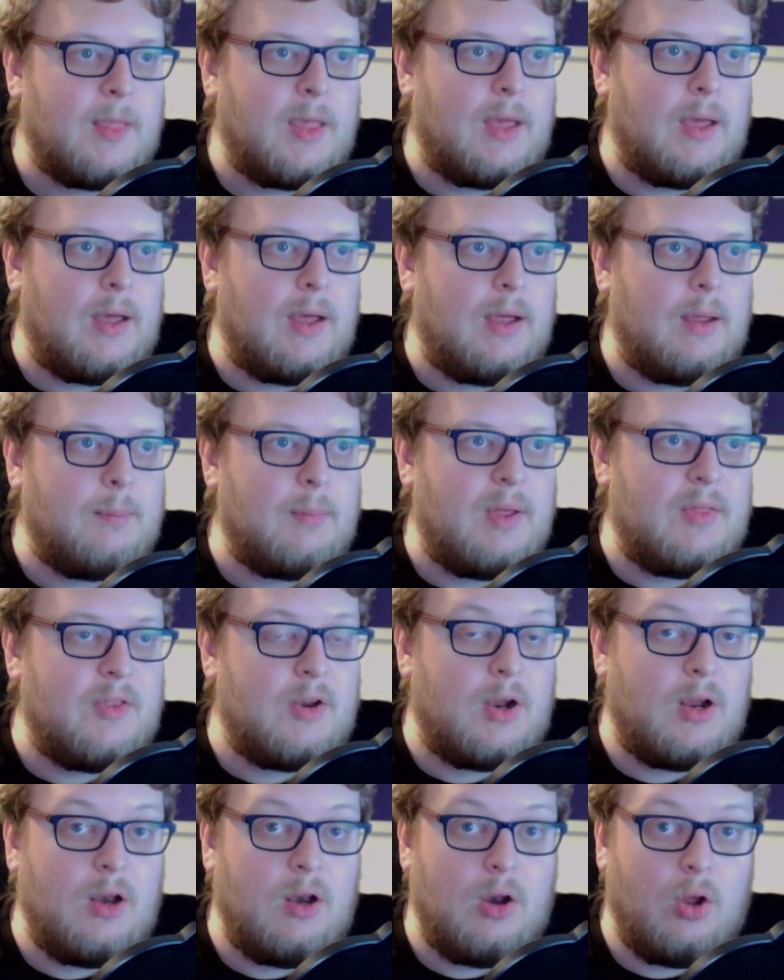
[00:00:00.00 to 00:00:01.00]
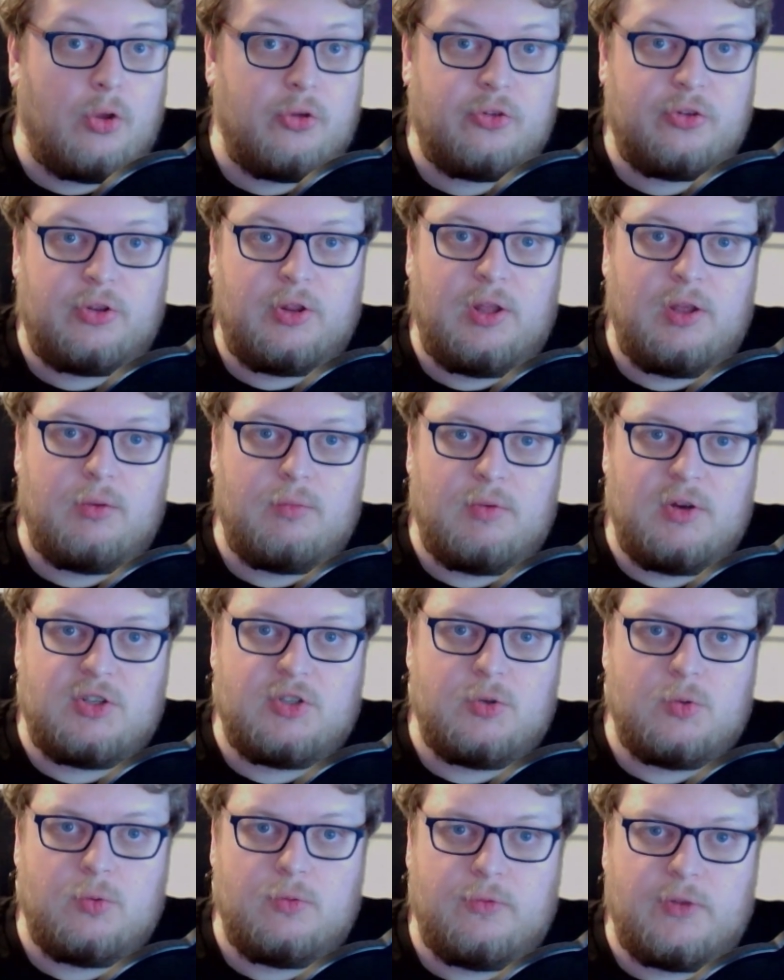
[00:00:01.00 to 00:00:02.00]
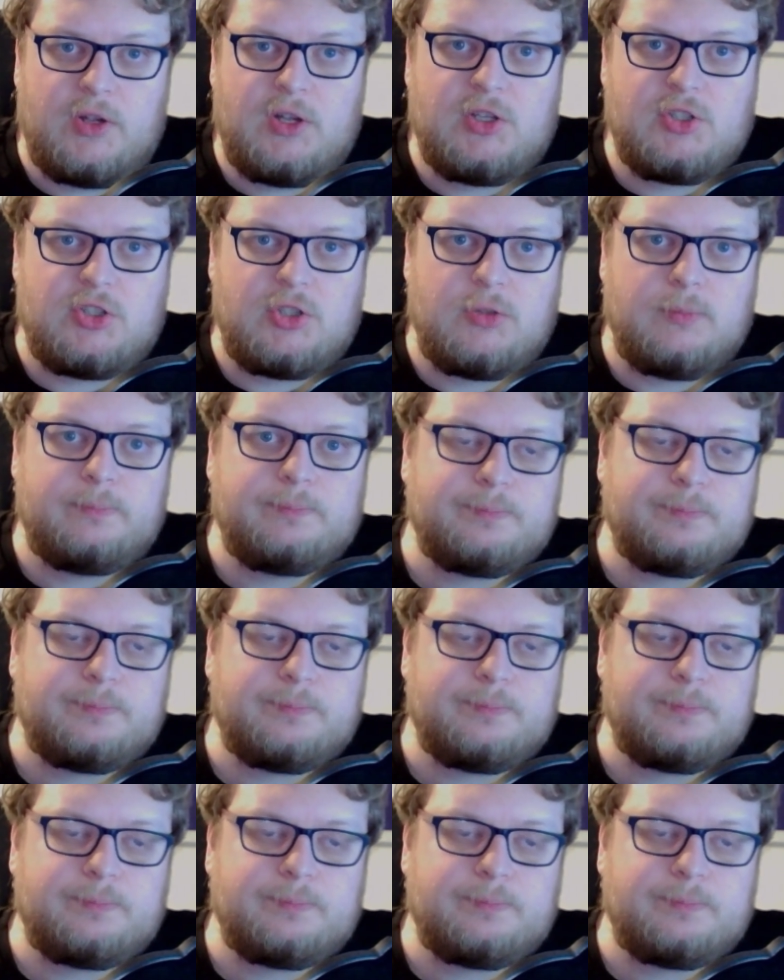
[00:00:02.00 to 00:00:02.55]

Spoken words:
And then I lost the original version.